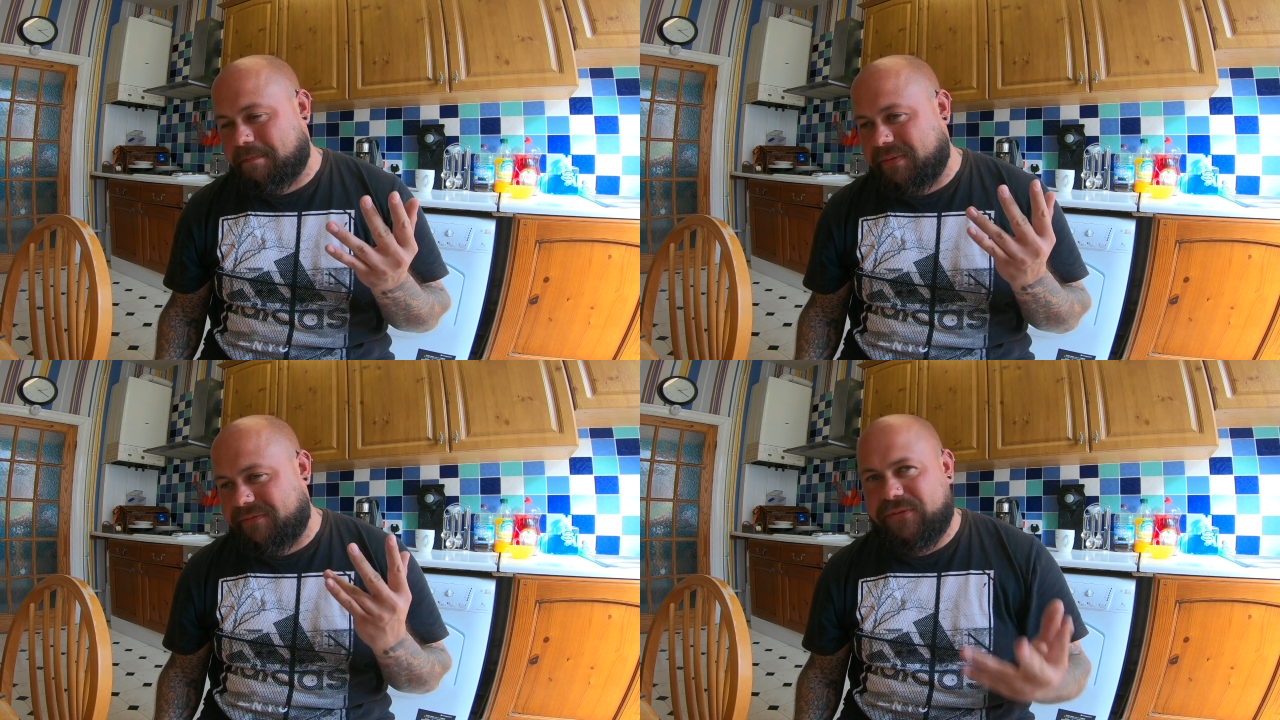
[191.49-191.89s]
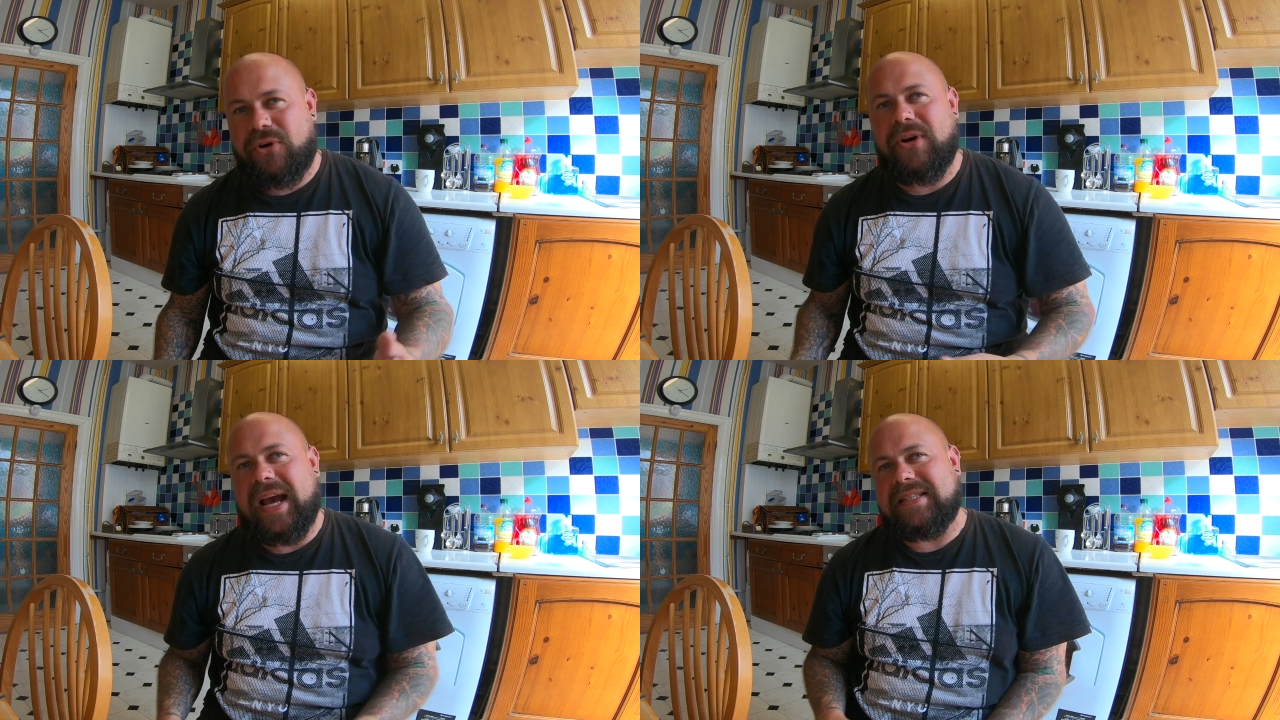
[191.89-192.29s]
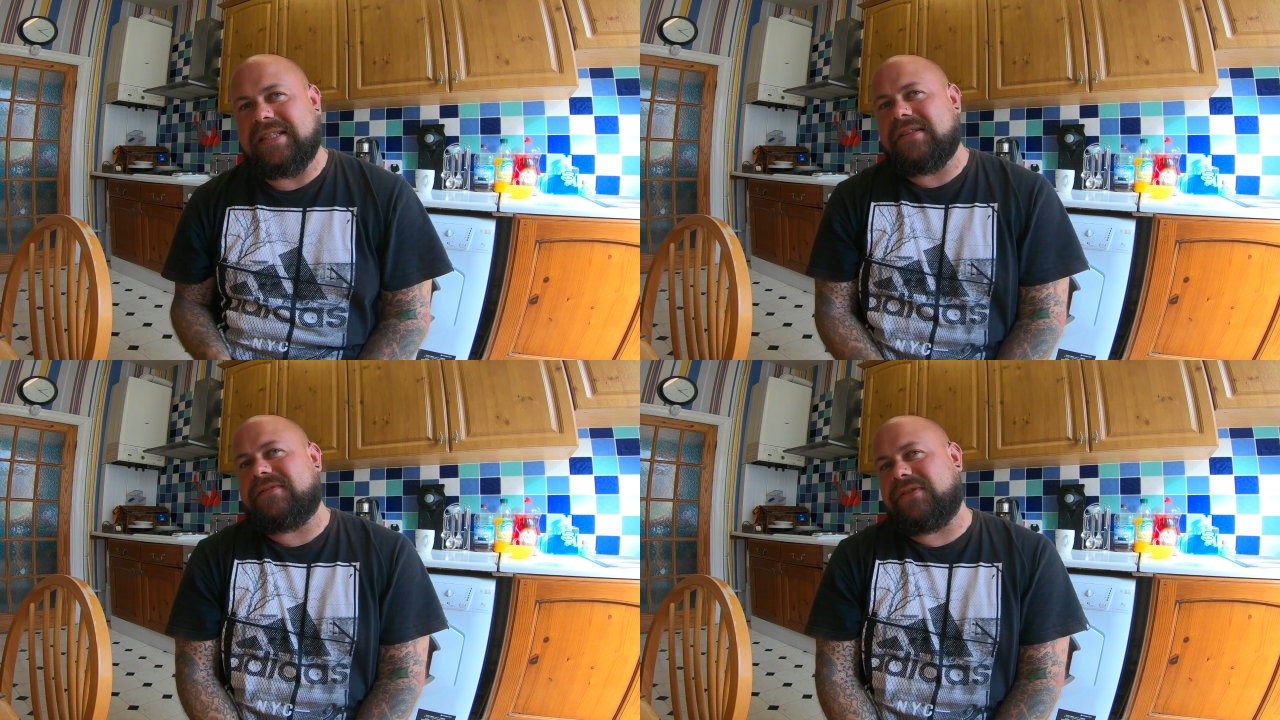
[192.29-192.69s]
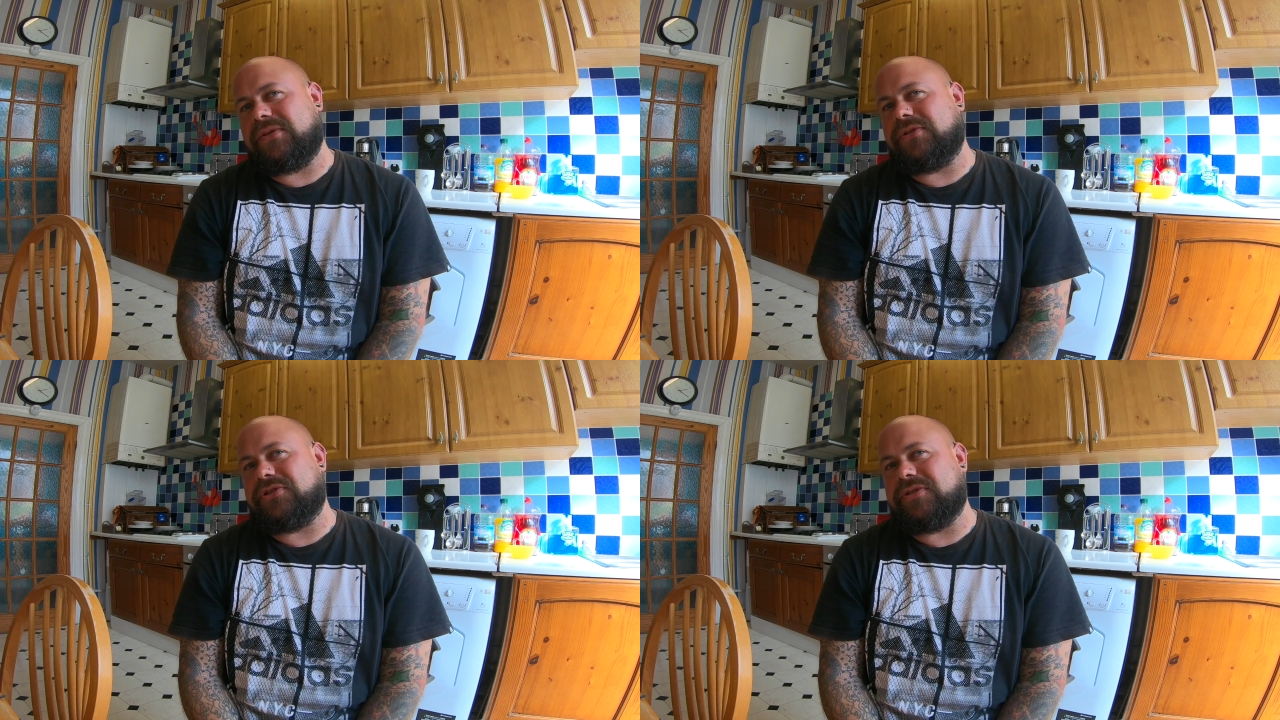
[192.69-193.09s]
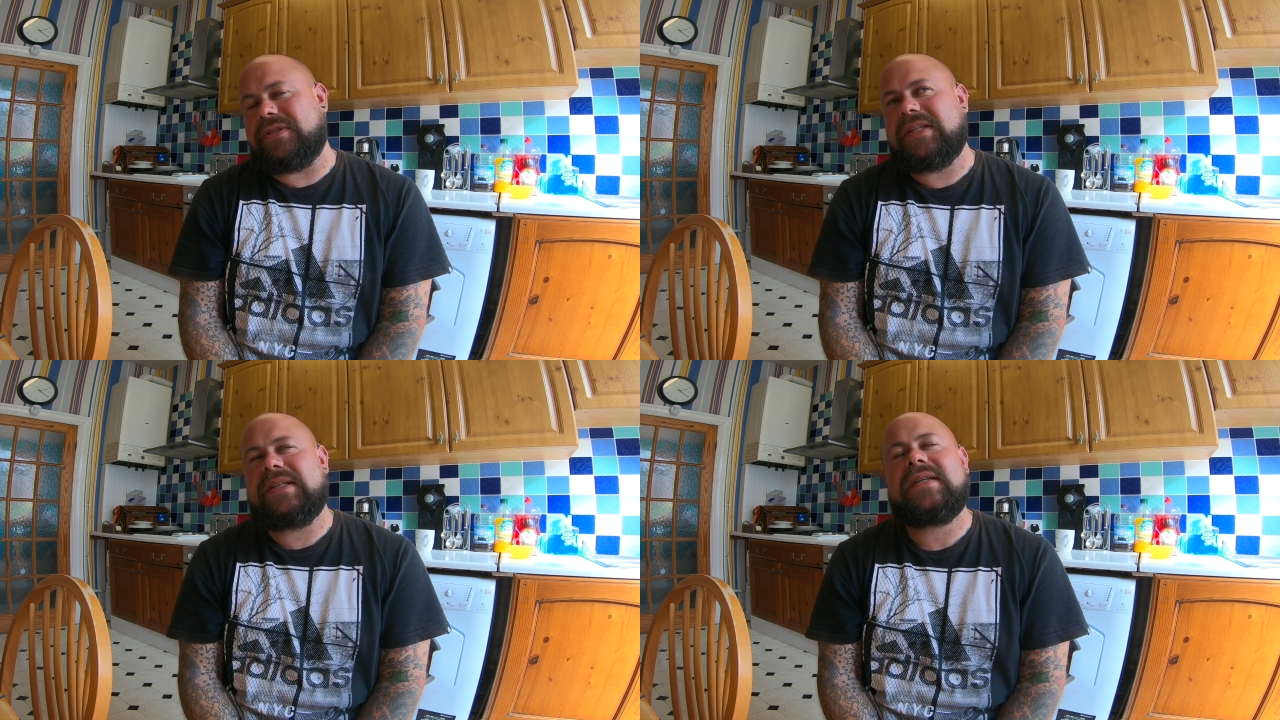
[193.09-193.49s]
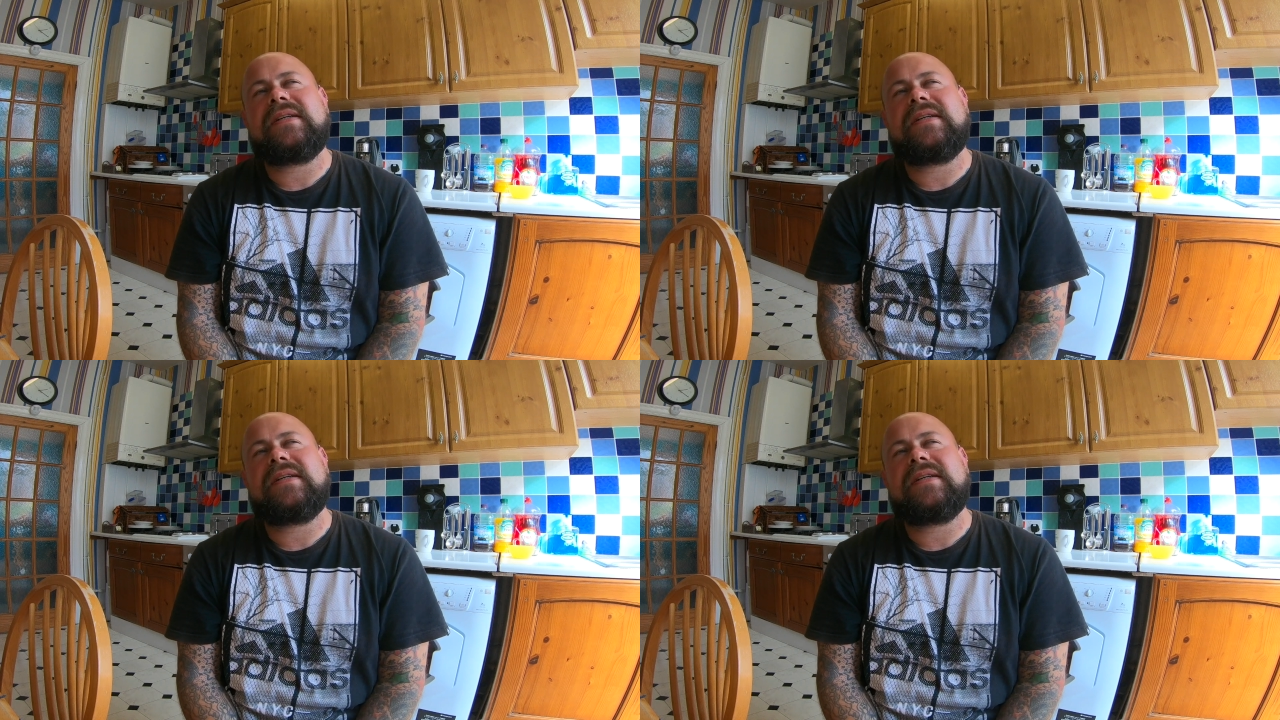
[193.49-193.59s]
before getting the Fusion,